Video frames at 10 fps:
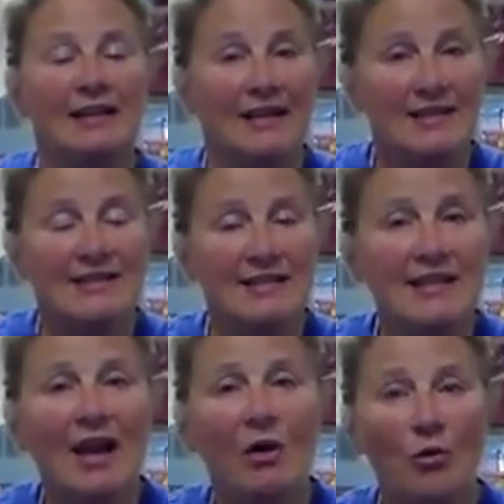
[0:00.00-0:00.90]
Let's
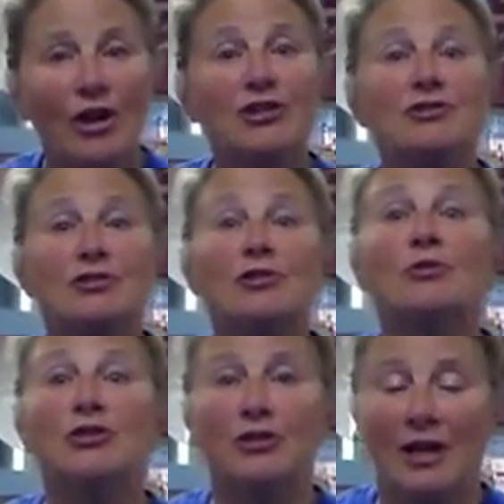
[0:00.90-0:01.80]
see how well you do
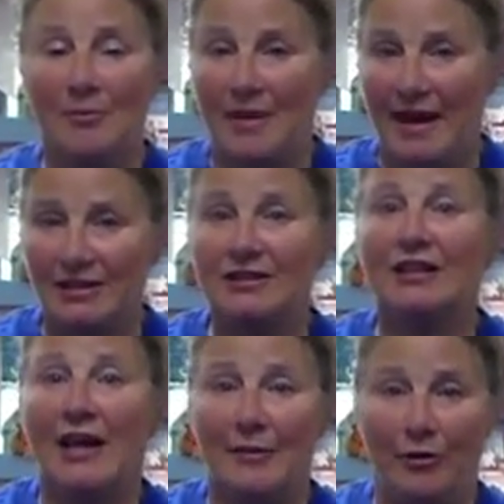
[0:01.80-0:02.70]
when you come back to
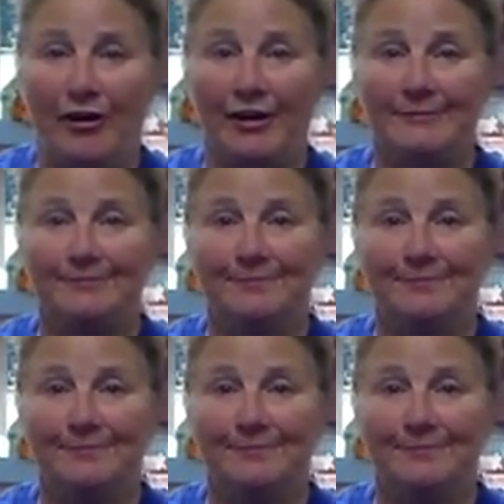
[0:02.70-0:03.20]
the library.